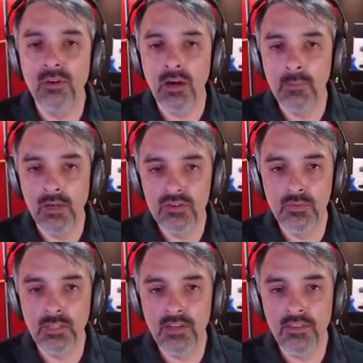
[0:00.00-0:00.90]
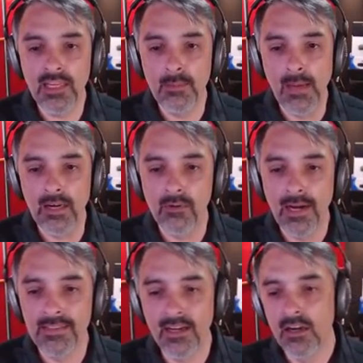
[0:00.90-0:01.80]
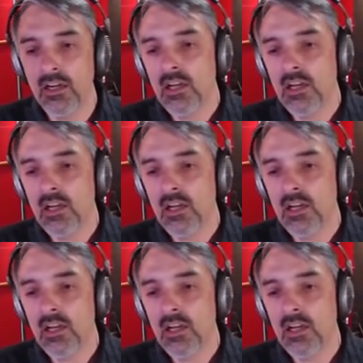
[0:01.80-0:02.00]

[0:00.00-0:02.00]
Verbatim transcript: almost when you think about it right there.